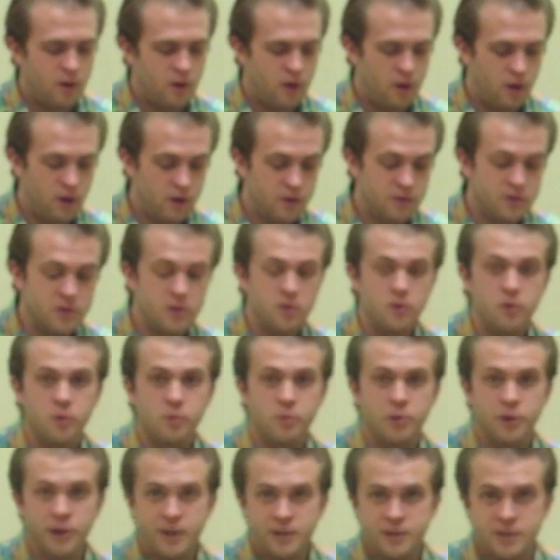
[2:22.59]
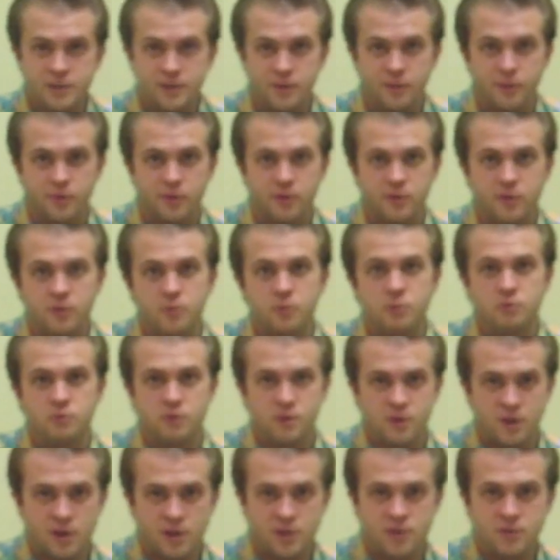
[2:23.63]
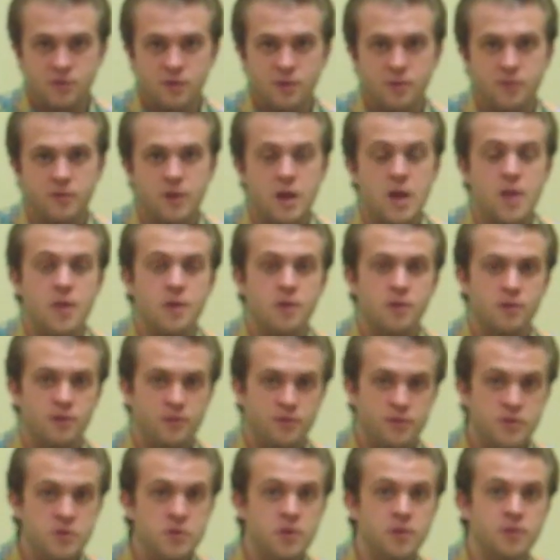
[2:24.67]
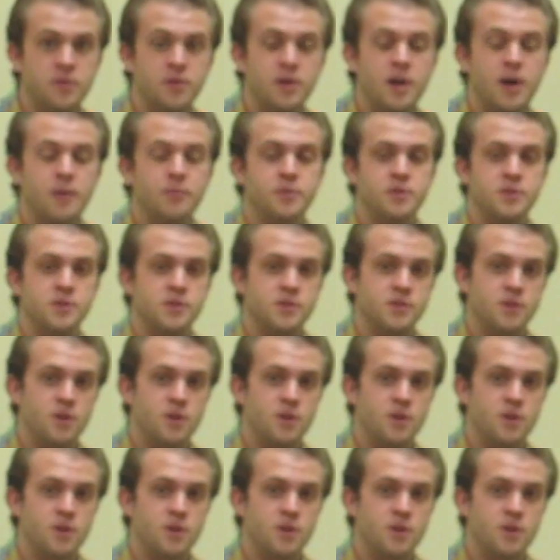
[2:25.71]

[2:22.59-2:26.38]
Also, the price difference. When we talked to our vet, there were a few different options.